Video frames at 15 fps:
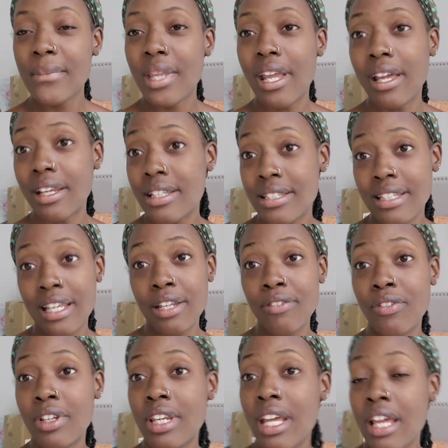And it's not
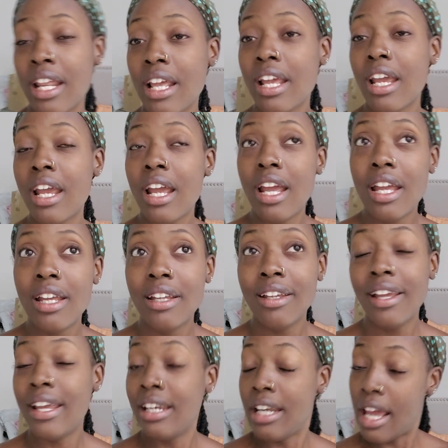even that.
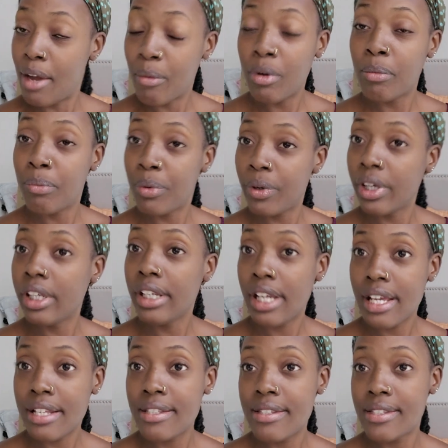And at one point,
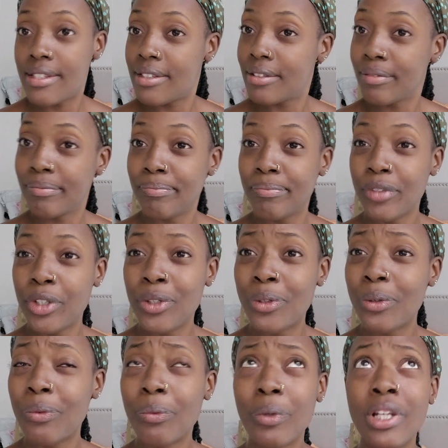yes, you
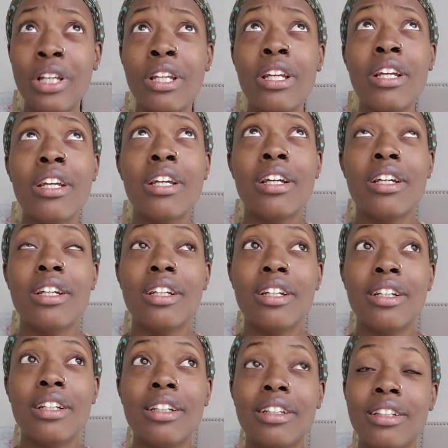know, we
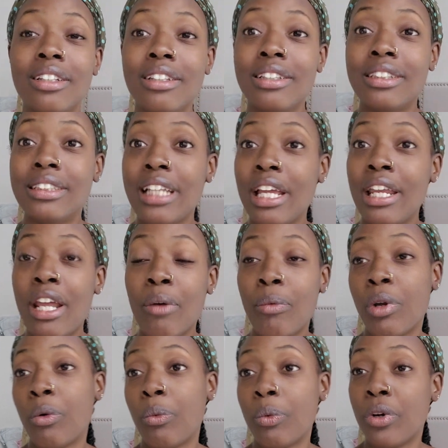say that
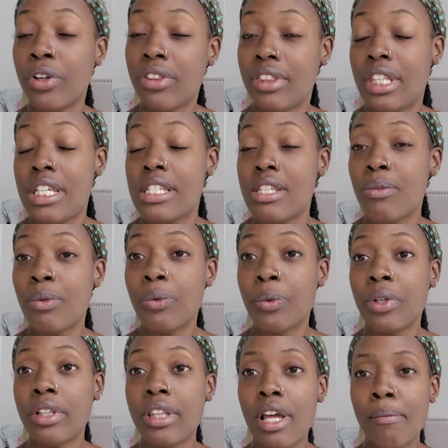we're worth this and we're
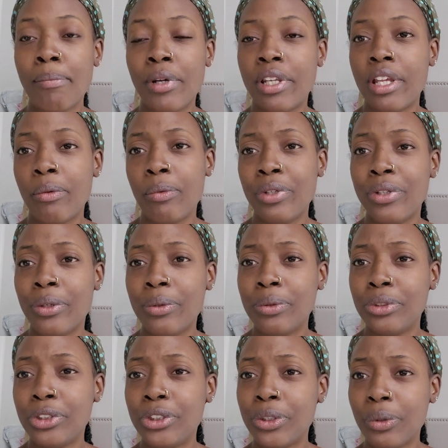worth that, but then we
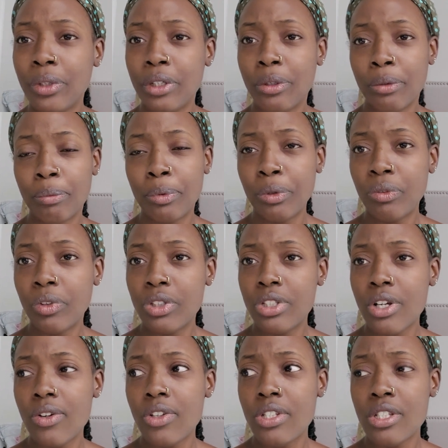don't show it or prove it
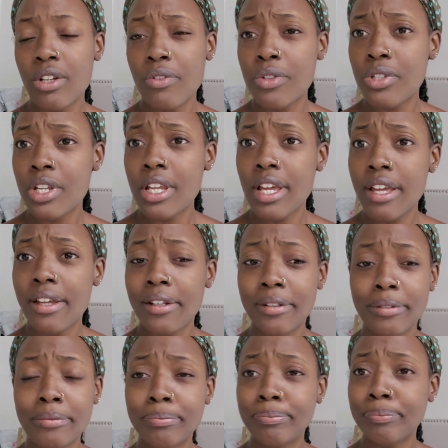to ourselves. So yeah,
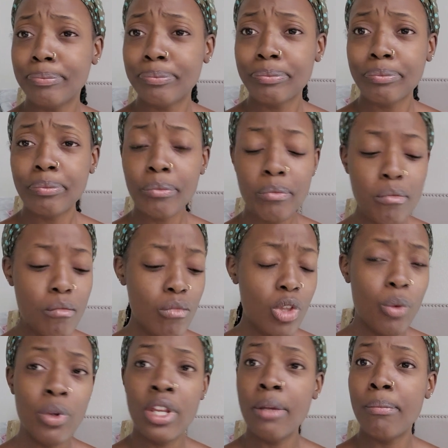
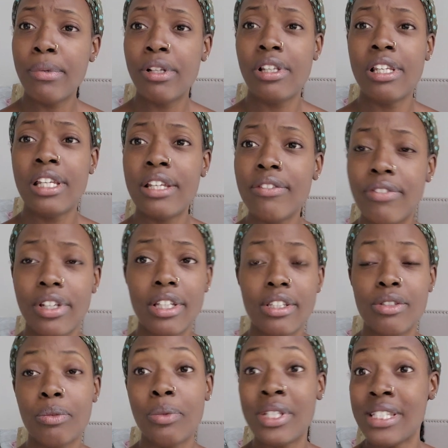we didn't believe
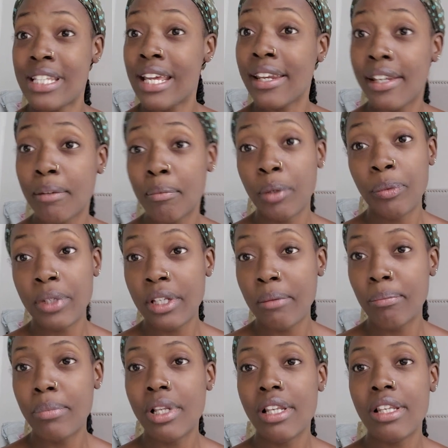it. We said it, but we
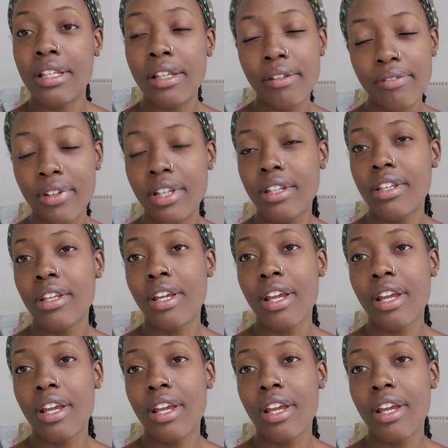didn't believe it.